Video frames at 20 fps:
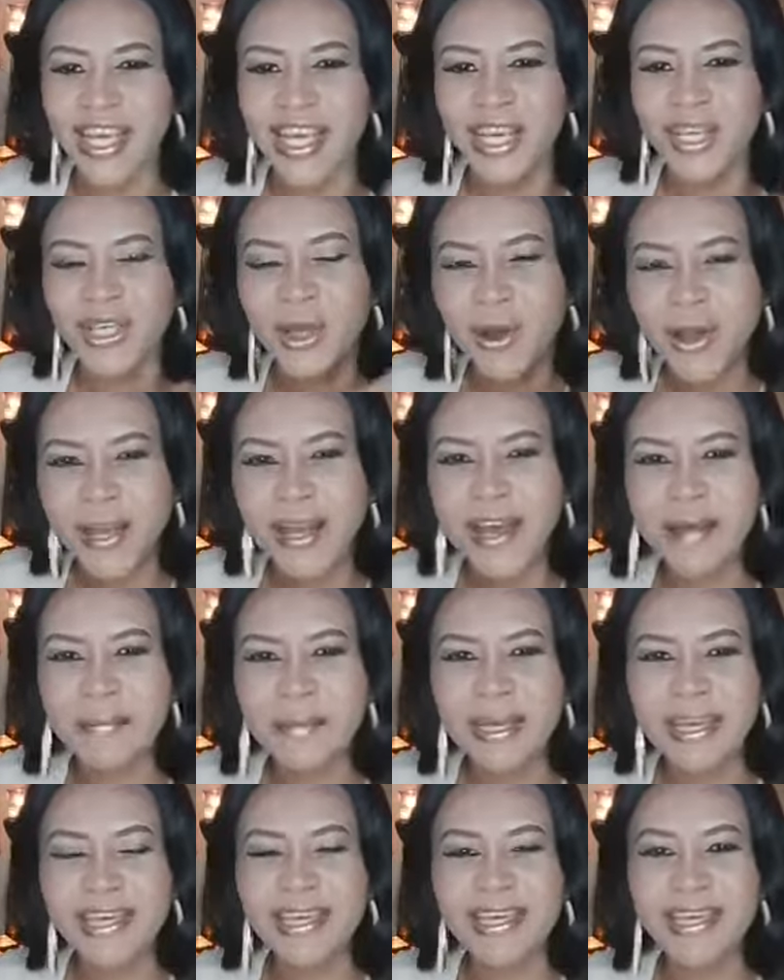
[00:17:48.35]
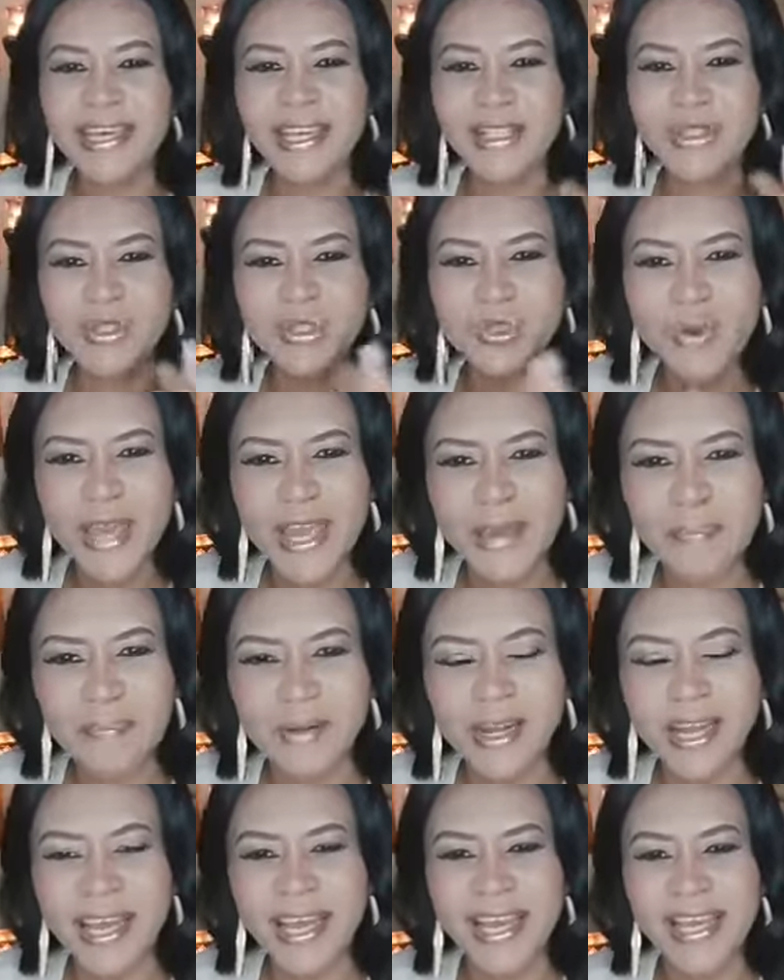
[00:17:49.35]
you're coming into a
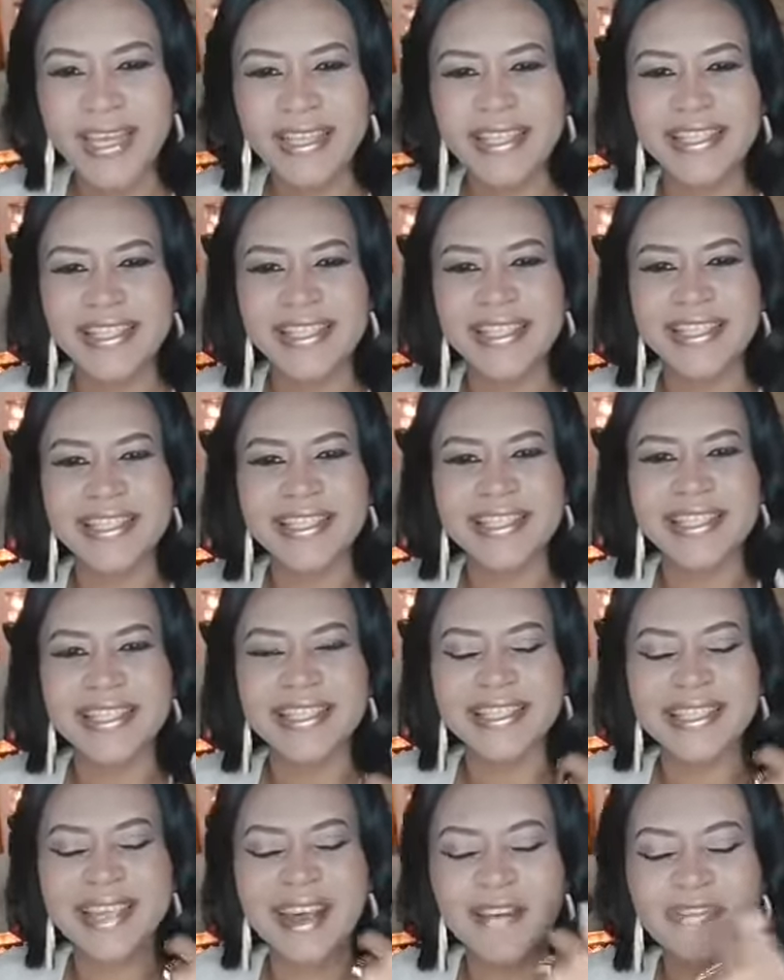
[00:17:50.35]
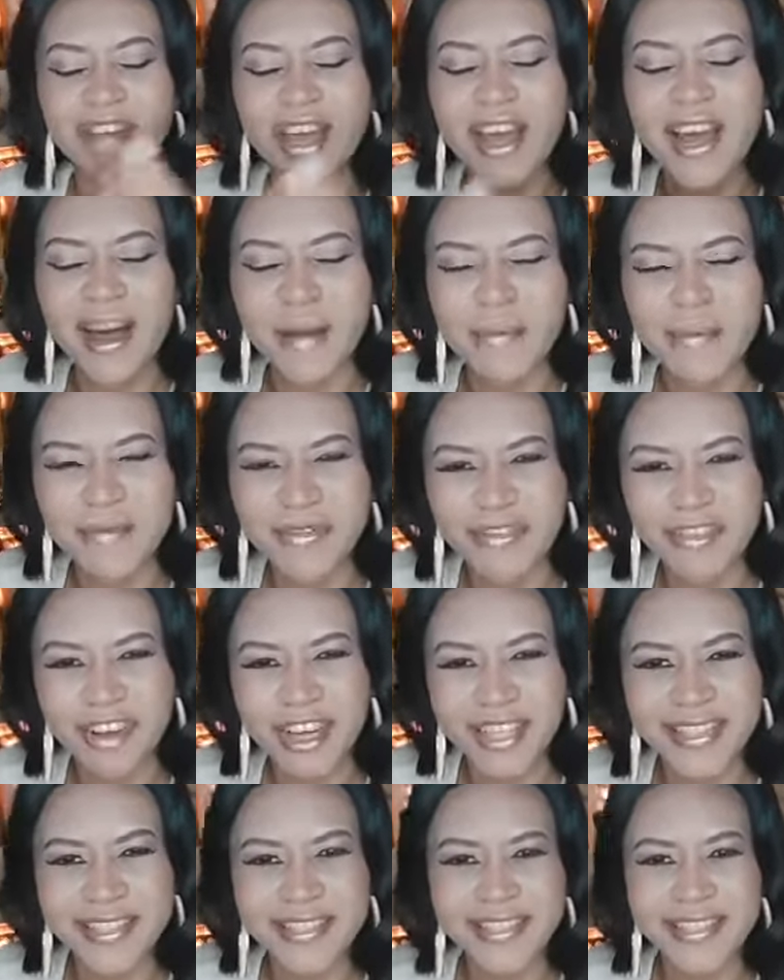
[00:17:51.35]
place of
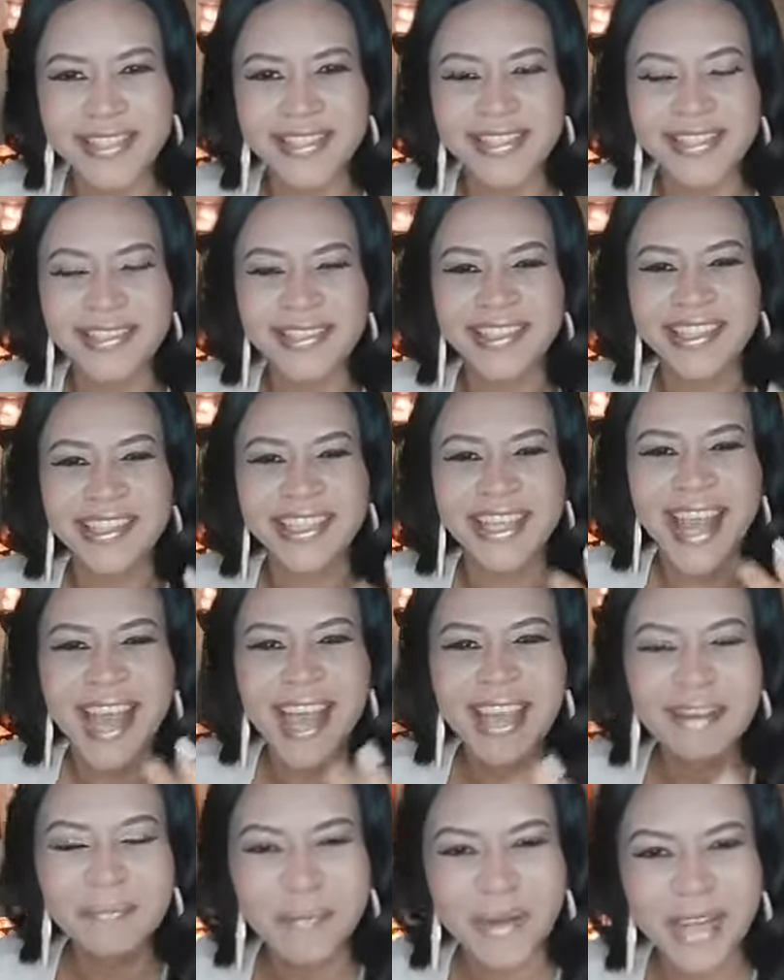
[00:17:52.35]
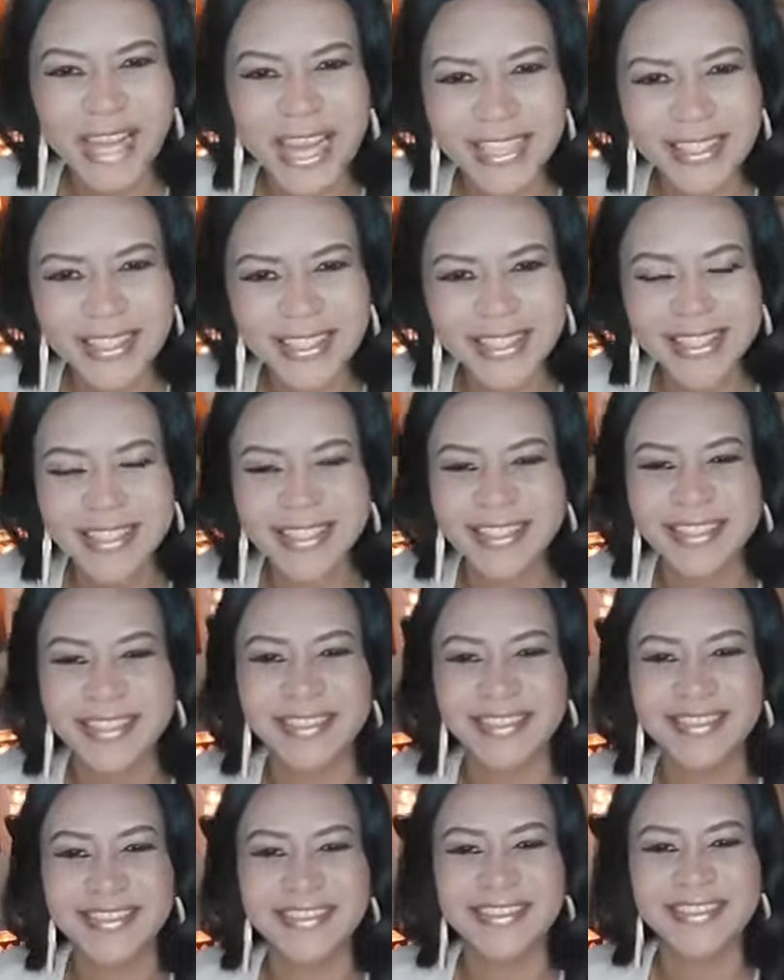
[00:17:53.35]
comfort and
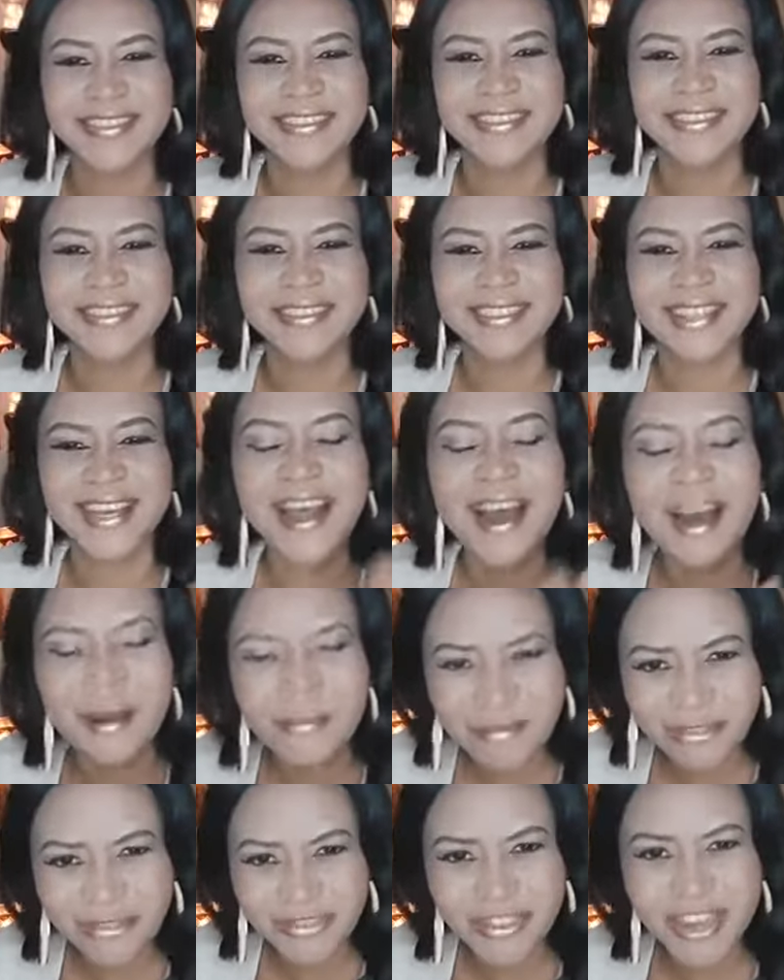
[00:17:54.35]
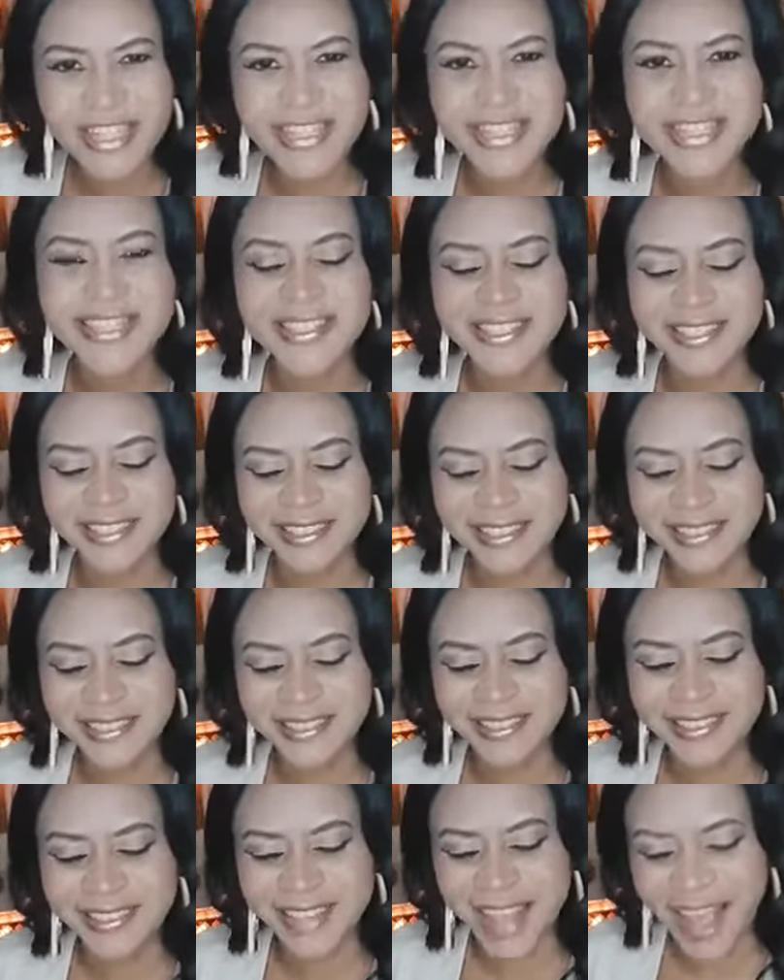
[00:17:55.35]
plenty.
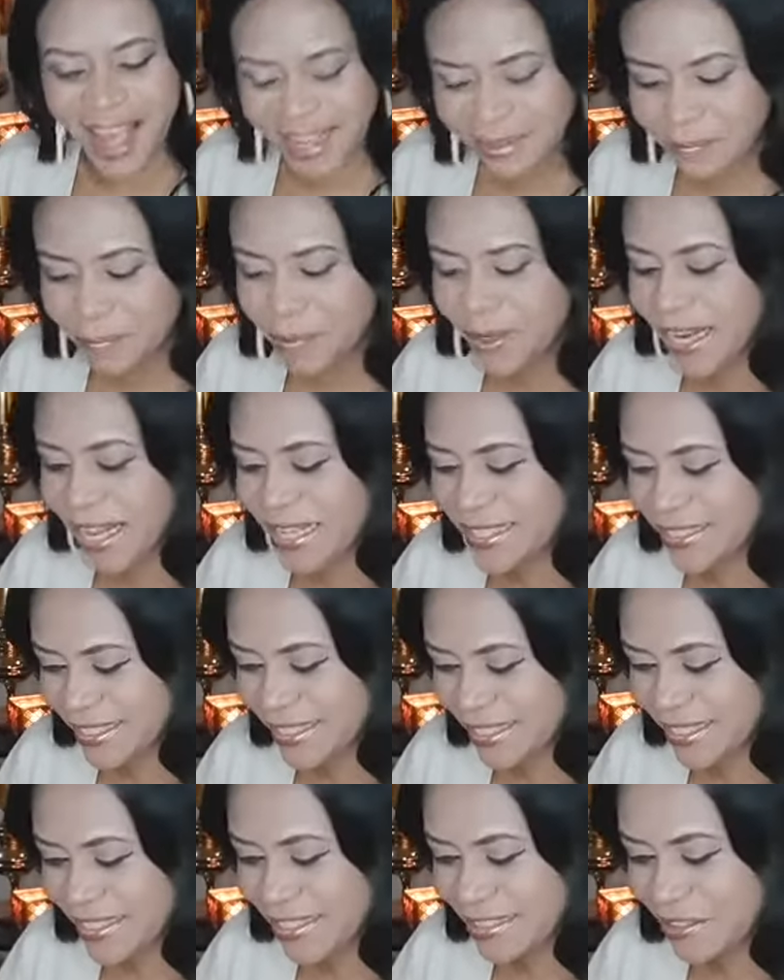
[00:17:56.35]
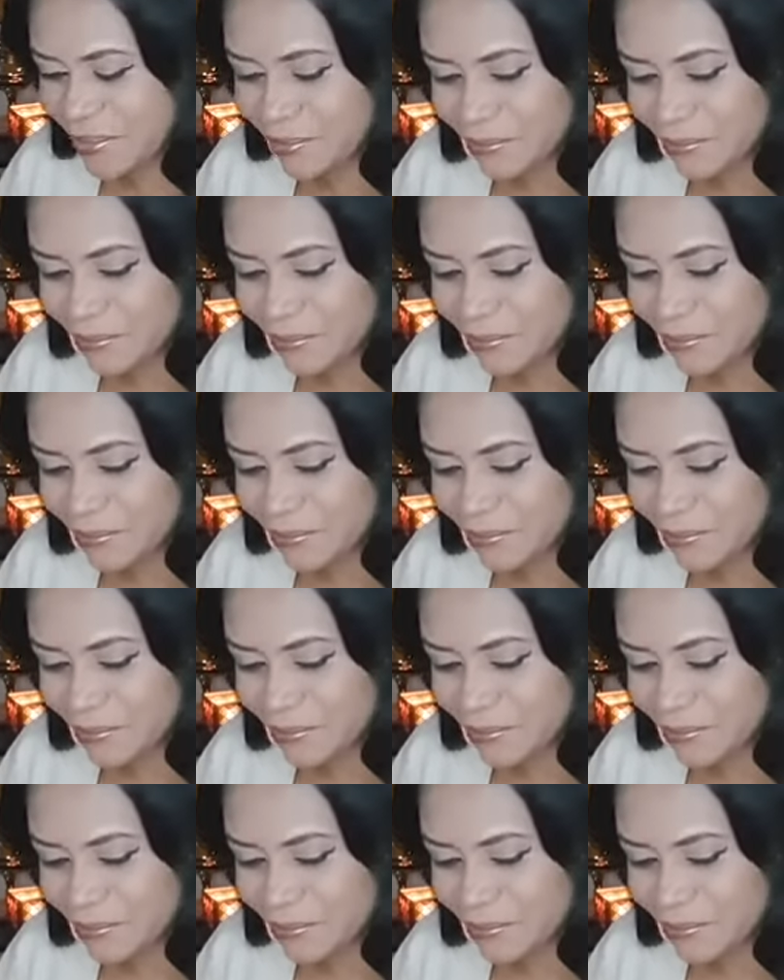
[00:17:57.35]
Comfort and plenty.